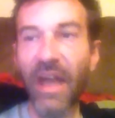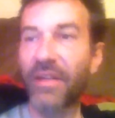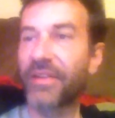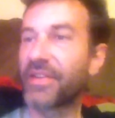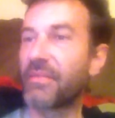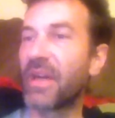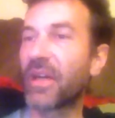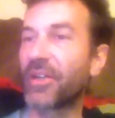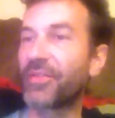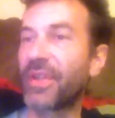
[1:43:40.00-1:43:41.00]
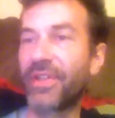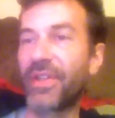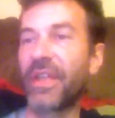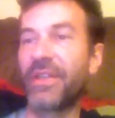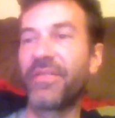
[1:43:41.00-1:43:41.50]
There's an American tradition
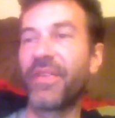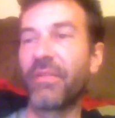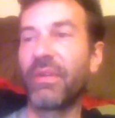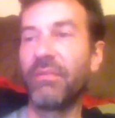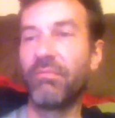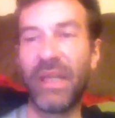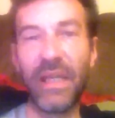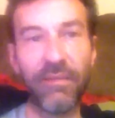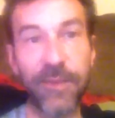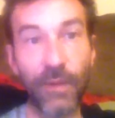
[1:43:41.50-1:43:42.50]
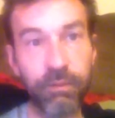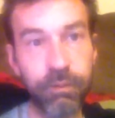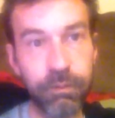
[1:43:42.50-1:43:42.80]
that is very meaningful,